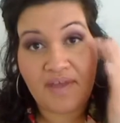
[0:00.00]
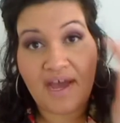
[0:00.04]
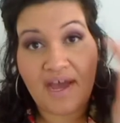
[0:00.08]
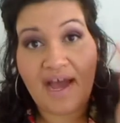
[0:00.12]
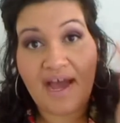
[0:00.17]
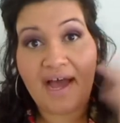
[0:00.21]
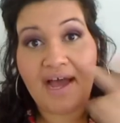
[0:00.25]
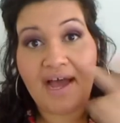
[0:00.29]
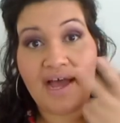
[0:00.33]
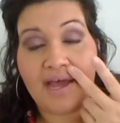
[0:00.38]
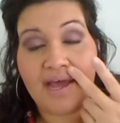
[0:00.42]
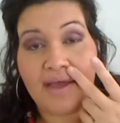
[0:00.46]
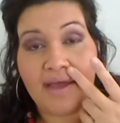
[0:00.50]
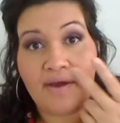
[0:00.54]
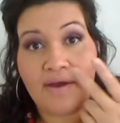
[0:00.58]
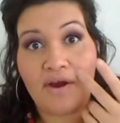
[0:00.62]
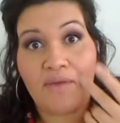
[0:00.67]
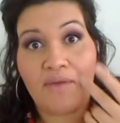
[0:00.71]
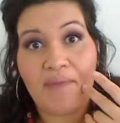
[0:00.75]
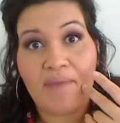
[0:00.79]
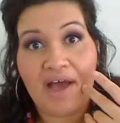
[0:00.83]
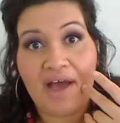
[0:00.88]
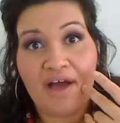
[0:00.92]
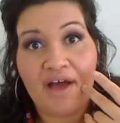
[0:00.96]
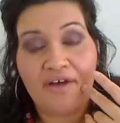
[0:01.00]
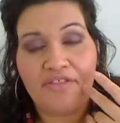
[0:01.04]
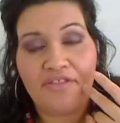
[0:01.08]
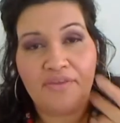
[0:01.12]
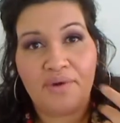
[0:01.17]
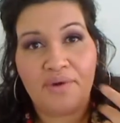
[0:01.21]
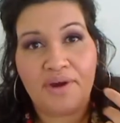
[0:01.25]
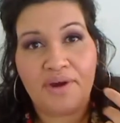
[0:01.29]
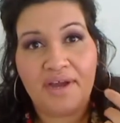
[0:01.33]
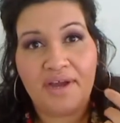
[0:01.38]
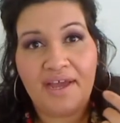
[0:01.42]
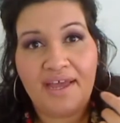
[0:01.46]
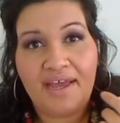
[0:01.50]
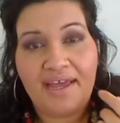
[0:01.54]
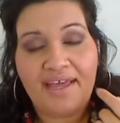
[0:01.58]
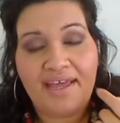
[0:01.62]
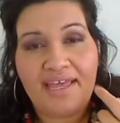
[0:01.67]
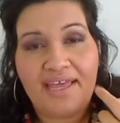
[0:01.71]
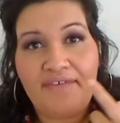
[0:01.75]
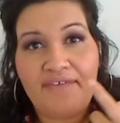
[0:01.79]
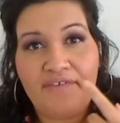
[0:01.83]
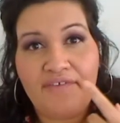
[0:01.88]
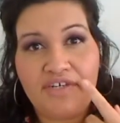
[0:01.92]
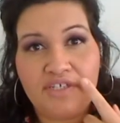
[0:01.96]
the eye or mouth, or
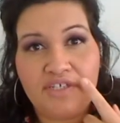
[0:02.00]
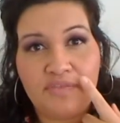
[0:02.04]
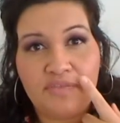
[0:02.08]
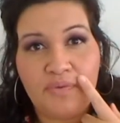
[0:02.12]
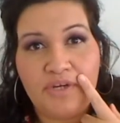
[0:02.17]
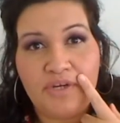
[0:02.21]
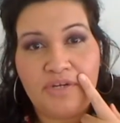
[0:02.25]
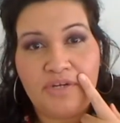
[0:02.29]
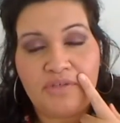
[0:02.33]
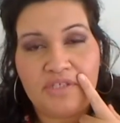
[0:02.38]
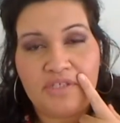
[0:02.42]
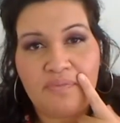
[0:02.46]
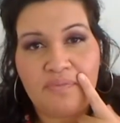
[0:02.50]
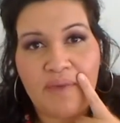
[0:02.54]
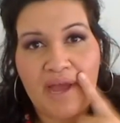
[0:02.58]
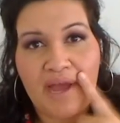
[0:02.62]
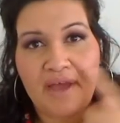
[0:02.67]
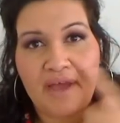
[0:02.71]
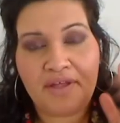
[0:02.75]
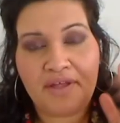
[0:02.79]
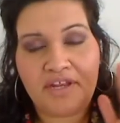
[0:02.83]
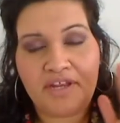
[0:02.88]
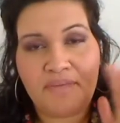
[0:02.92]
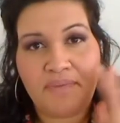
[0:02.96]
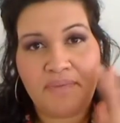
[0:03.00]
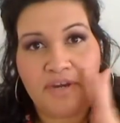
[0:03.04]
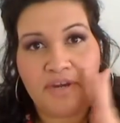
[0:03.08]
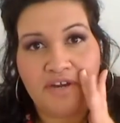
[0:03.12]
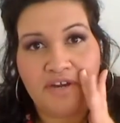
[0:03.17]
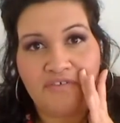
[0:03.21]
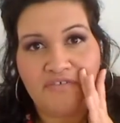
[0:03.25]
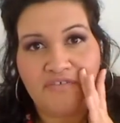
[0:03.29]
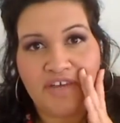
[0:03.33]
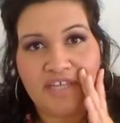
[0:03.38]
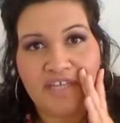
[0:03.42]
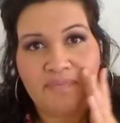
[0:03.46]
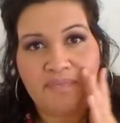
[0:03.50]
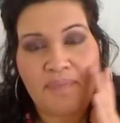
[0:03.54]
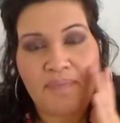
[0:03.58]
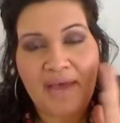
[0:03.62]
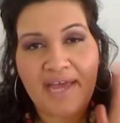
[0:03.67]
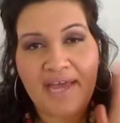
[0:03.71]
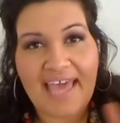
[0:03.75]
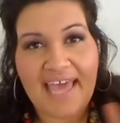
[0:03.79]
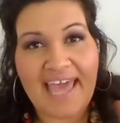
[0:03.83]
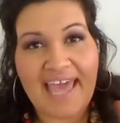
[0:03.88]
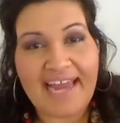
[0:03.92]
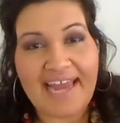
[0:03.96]
even just when you smile and you put your face
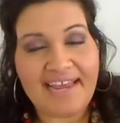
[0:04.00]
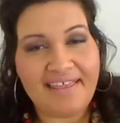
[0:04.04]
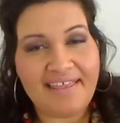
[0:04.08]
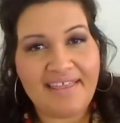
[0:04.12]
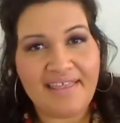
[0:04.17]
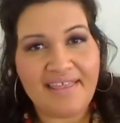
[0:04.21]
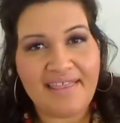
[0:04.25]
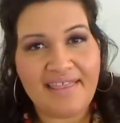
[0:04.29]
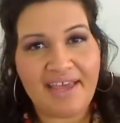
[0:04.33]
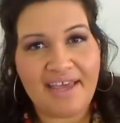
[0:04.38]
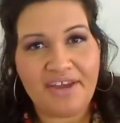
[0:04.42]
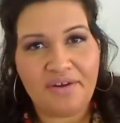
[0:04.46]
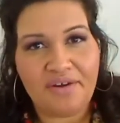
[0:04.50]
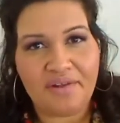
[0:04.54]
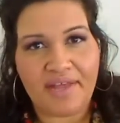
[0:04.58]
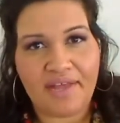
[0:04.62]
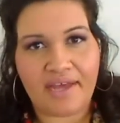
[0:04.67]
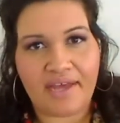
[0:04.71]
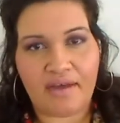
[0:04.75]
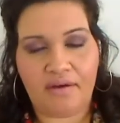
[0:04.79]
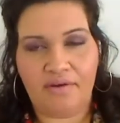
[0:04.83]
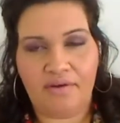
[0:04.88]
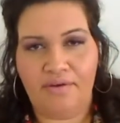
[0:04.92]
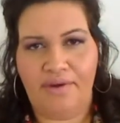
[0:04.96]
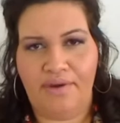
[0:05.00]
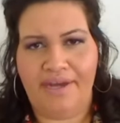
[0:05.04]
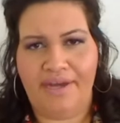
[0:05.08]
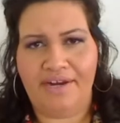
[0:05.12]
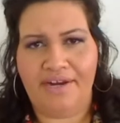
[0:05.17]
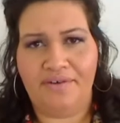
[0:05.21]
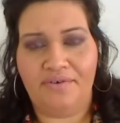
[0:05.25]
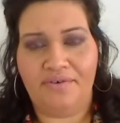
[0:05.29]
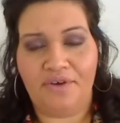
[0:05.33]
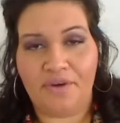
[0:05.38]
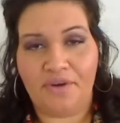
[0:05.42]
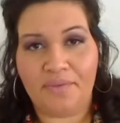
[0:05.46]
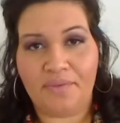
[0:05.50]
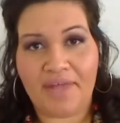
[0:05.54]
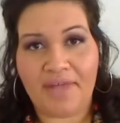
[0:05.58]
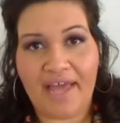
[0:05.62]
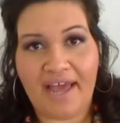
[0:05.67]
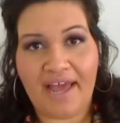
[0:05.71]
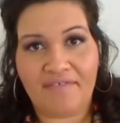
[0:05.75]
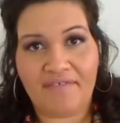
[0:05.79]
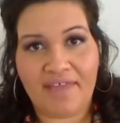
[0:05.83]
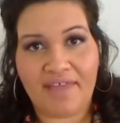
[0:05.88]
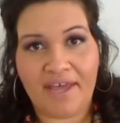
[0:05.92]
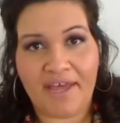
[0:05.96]
back, anything that you're like, oh, I don't normally
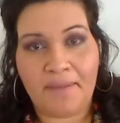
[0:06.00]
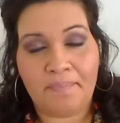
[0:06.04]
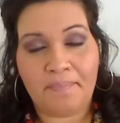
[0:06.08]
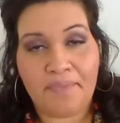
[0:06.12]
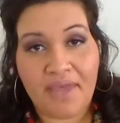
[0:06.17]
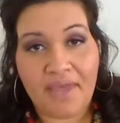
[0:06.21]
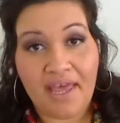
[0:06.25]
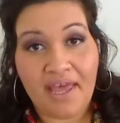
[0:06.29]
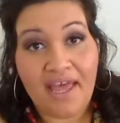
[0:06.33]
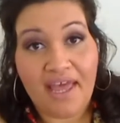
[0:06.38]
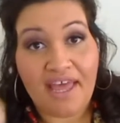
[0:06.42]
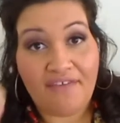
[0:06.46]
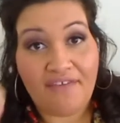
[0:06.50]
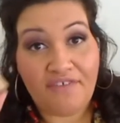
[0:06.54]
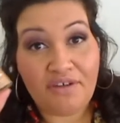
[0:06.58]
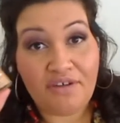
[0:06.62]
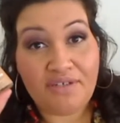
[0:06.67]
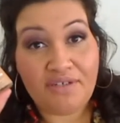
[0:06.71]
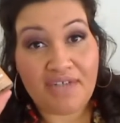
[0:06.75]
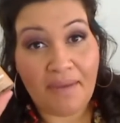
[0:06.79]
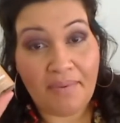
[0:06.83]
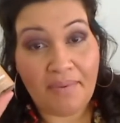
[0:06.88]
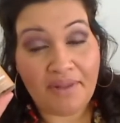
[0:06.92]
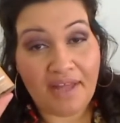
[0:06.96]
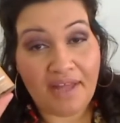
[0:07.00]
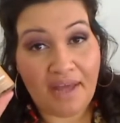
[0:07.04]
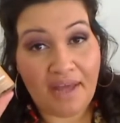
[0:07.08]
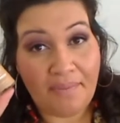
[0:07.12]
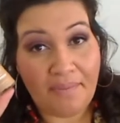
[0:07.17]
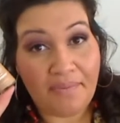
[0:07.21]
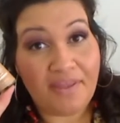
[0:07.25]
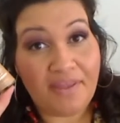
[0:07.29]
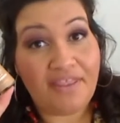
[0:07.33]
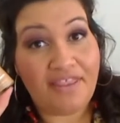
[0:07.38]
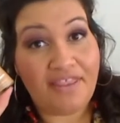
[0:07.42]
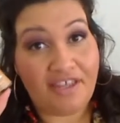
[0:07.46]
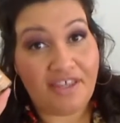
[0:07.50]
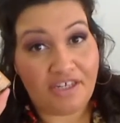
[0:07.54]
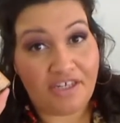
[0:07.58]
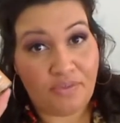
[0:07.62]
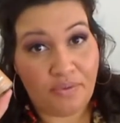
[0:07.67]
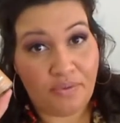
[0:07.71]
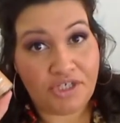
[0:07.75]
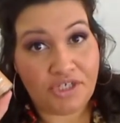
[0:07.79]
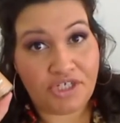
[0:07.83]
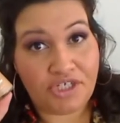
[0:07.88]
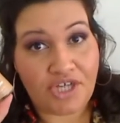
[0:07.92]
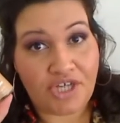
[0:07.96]
have that, if you double up, this
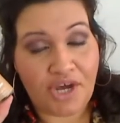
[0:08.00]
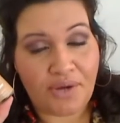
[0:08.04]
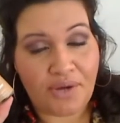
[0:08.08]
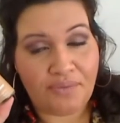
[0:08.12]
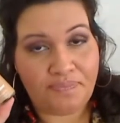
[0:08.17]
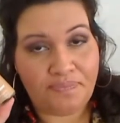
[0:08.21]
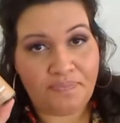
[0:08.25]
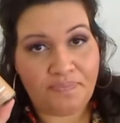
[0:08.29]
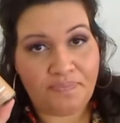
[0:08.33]
will show.